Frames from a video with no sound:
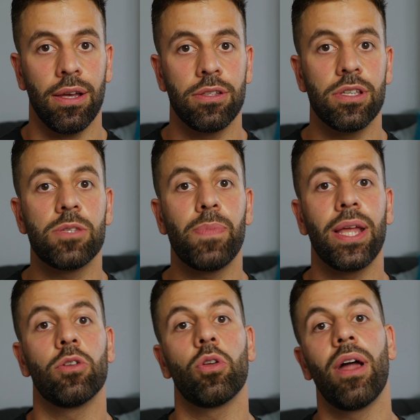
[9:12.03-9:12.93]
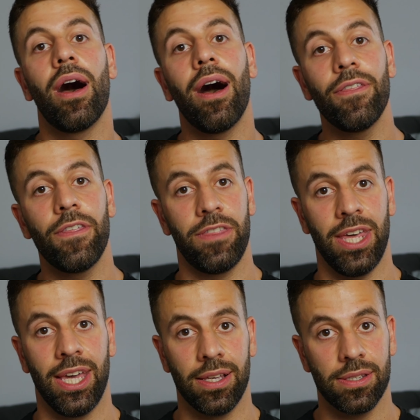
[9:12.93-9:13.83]
to spend on other
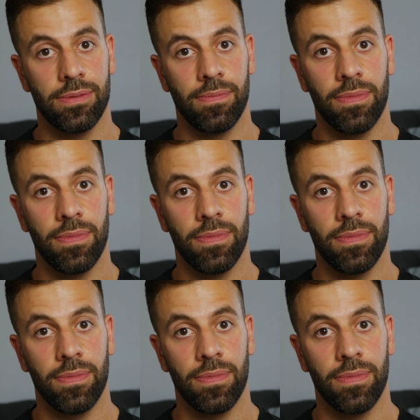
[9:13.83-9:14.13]
things